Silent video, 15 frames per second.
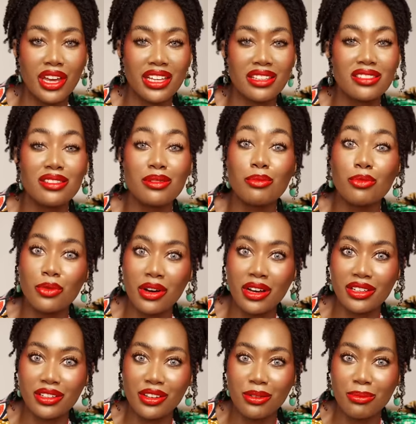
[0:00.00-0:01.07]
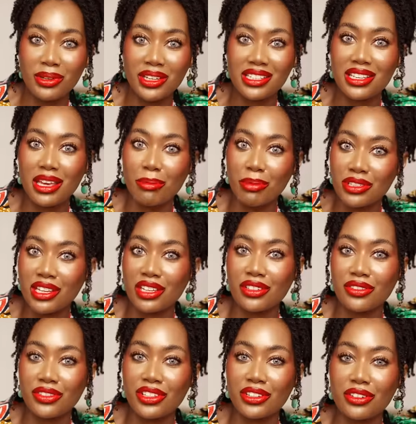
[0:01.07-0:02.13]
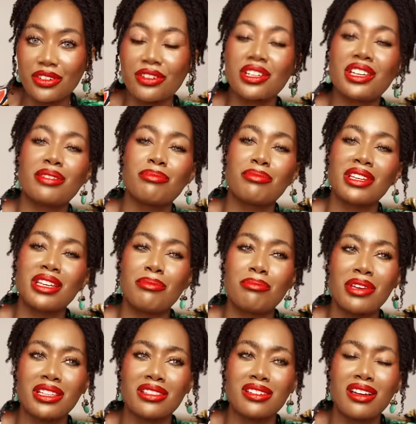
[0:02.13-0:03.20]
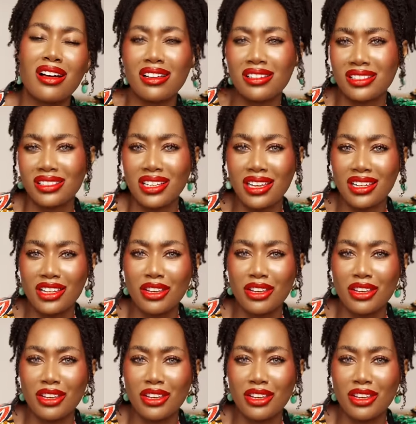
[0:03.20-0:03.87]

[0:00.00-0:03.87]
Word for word: and some water because apple cider vinegar can be a bit caustic.